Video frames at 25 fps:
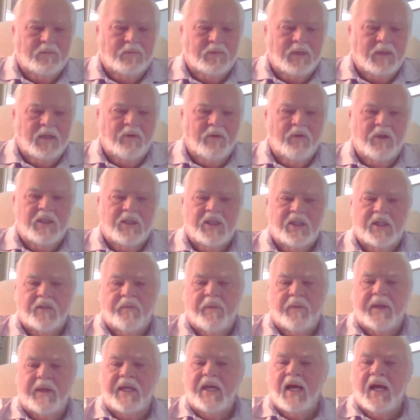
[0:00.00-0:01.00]
it would
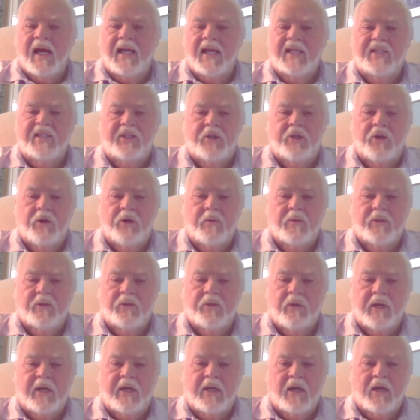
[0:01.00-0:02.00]
just be nice to them, is
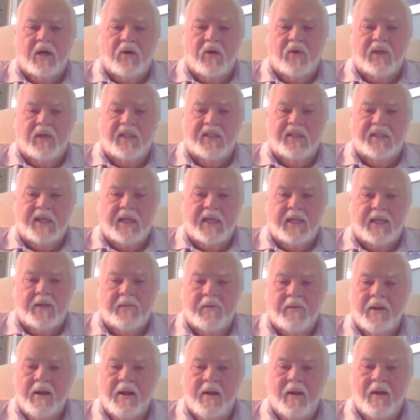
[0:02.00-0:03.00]
what he always said.
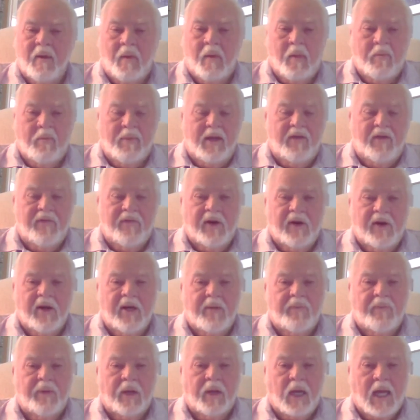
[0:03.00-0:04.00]
Be
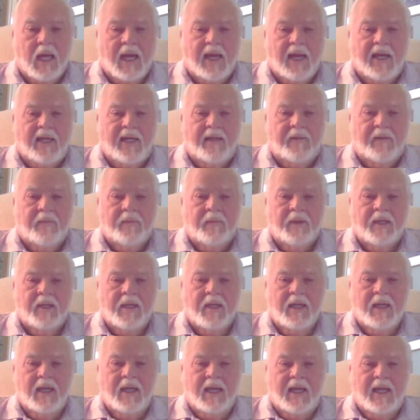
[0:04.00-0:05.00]
very polite
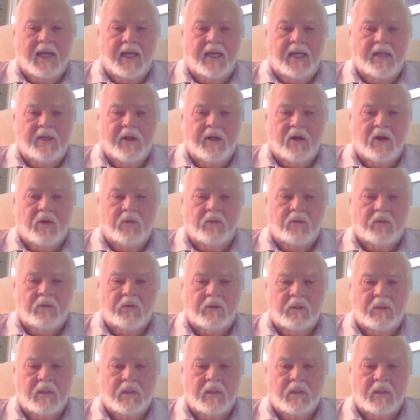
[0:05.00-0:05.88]
and don't